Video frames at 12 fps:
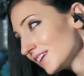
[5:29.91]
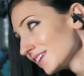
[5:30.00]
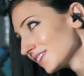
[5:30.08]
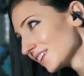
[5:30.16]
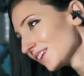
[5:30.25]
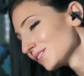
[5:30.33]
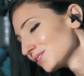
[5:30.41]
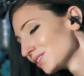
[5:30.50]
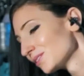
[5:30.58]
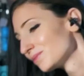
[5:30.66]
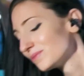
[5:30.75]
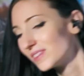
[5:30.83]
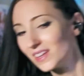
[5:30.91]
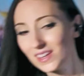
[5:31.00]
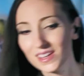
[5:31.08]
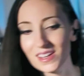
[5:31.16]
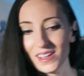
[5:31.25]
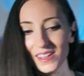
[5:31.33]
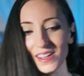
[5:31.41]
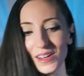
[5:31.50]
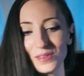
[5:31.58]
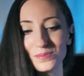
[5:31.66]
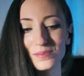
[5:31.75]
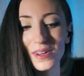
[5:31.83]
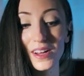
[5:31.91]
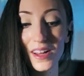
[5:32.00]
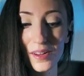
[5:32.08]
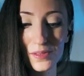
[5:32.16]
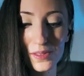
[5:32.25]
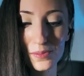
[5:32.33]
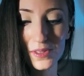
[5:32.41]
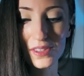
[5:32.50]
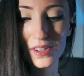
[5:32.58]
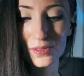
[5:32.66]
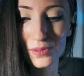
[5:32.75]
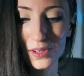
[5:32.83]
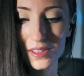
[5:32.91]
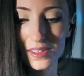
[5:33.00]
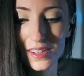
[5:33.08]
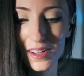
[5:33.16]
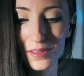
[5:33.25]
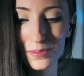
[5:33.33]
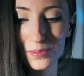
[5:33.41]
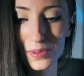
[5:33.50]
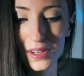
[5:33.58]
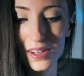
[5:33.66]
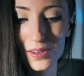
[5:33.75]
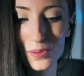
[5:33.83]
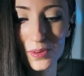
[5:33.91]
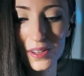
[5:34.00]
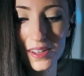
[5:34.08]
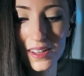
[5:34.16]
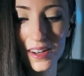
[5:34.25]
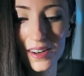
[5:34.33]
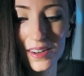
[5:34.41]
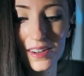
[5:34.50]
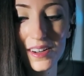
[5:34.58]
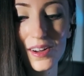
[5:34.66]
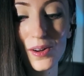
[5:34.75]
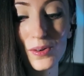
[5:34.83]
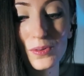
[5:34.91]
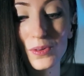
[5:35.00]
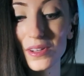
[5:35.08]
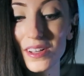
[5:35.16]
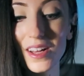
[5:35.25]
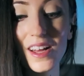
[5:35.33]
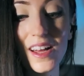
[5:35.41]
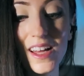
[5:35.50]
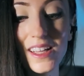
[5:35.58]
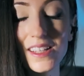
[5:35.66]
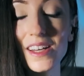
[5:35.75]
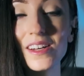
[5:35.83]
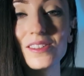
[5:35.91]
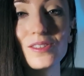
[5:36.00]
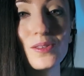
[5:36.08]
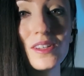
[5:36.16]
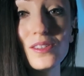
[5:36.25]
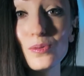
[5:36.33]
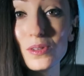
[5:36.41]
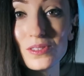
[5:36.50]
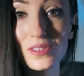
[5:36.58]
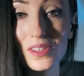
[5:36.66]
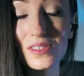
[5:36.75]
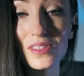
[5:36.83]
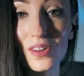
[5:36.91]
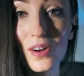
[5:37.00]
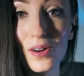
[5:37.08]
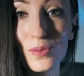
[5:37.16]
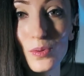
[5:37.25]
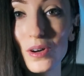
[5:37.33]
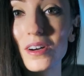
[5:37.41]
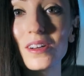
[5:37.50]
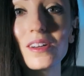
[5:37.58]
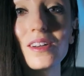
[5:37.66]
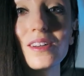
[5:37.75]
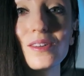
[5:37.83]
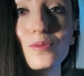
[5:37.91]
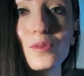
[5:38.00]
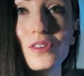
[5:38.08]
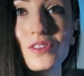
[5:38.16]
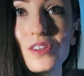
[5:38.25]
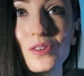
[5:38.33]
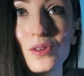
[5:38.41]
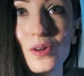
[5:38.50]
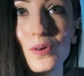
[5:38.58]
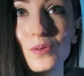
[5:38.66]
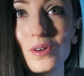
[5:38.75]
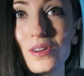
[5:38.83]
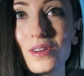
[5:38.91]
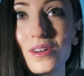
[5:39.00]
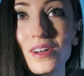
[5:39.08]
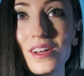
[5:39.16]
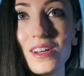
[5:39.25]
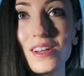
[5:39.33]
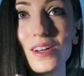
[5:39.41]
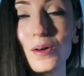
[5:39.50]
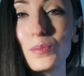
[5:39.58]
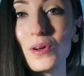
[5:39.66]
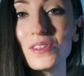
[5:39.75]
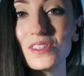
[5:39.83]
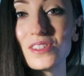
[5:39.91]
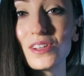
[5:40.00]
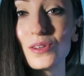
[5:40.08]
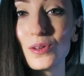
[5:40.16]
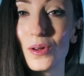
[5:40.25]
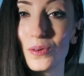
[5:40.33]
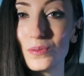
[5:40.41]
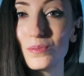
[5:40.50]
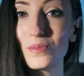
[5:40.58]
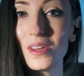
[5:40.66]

I don't know. I have some stuff written down, but I don't really care. Oh, yeah, so this one does not work with silicone upon silicone.